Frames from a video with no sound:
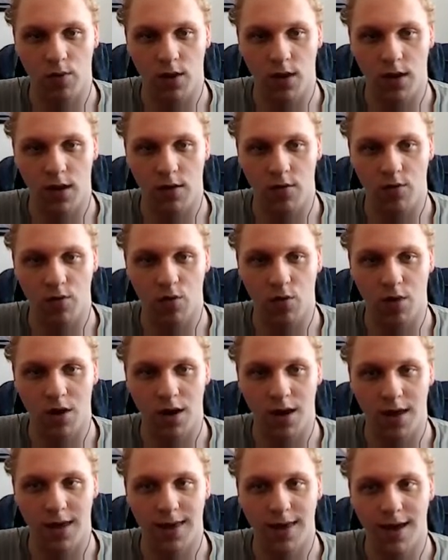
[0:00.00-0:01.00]
have
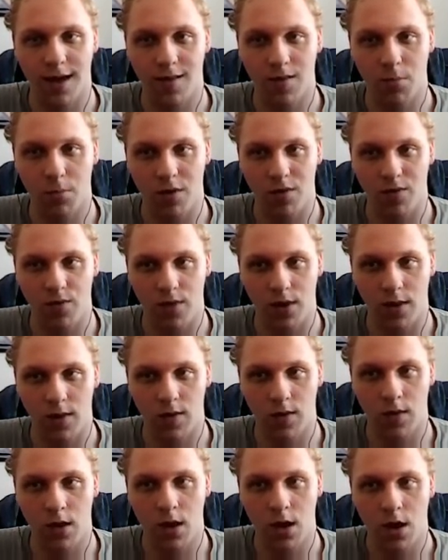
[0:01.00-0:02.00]
created a get
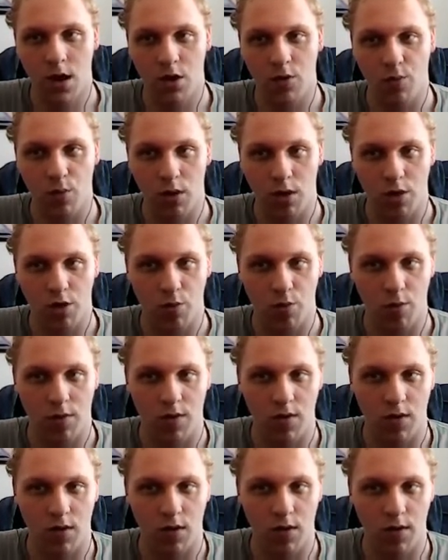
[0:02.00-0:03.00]
method which
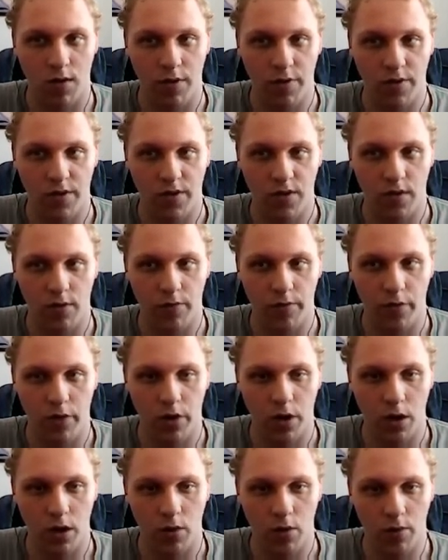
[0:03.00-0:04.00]
returns the
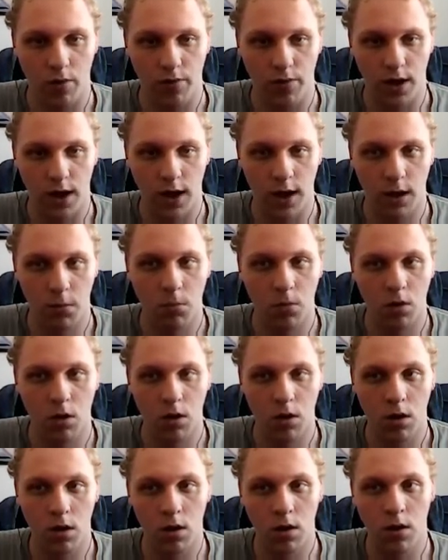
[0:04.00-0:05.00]
value of name.
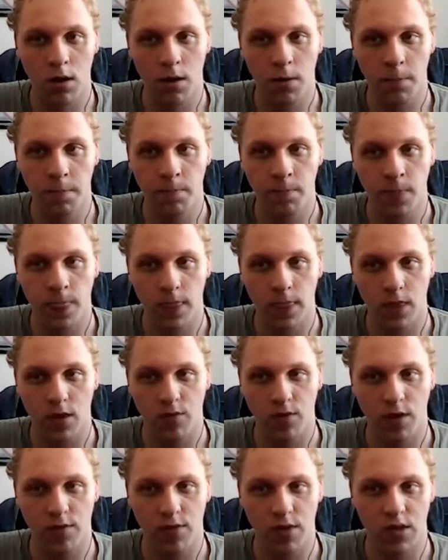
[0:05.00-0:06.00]
Then
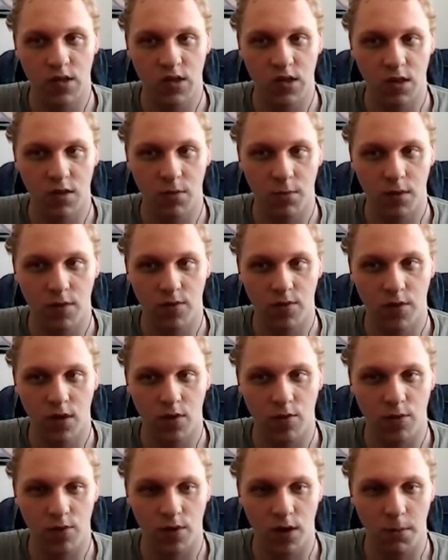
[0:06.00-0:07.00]
we have a set
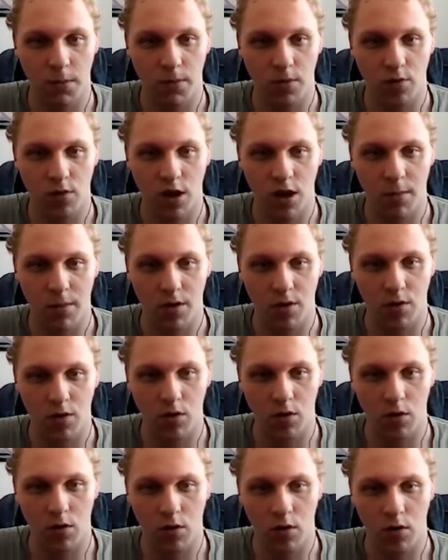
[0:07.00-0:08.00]
method with a
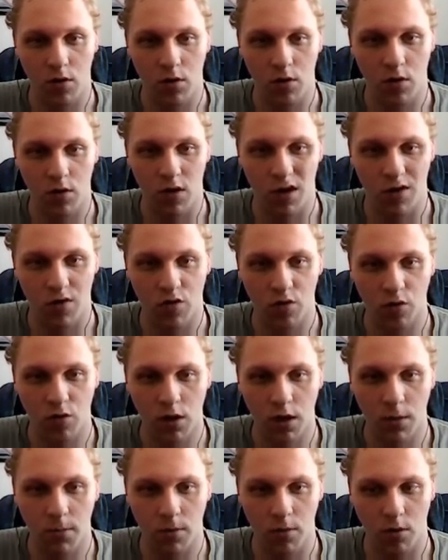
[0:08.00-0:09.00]
parameter, a
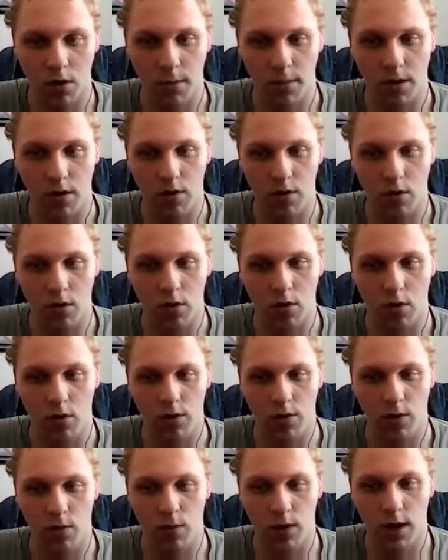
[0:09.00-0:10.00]
string parameter
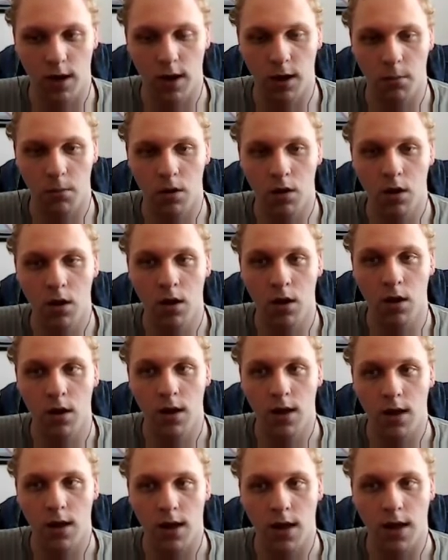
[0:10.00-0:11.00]
called new name,
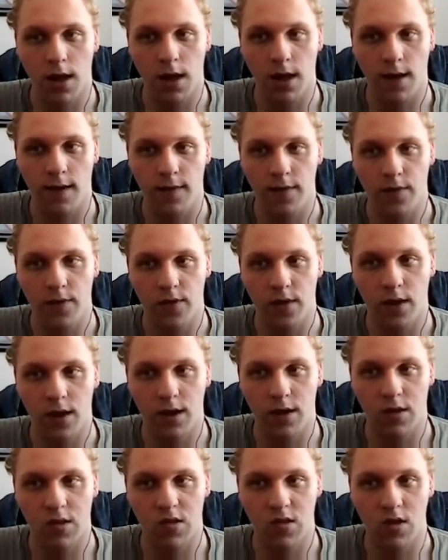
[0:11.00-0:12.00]
and
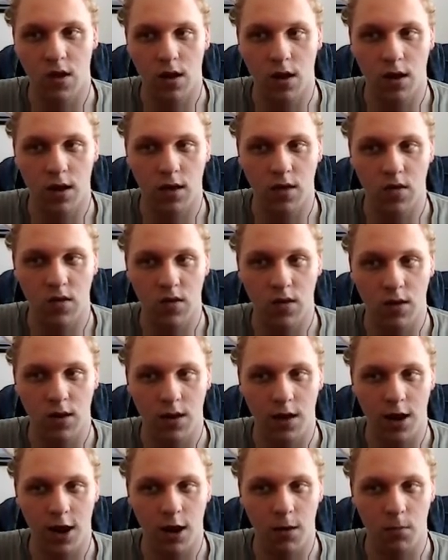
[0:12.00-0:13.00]
it assigns the
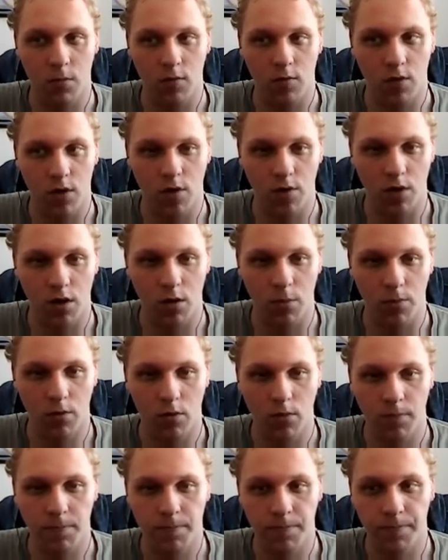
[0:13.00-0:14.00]
name variable.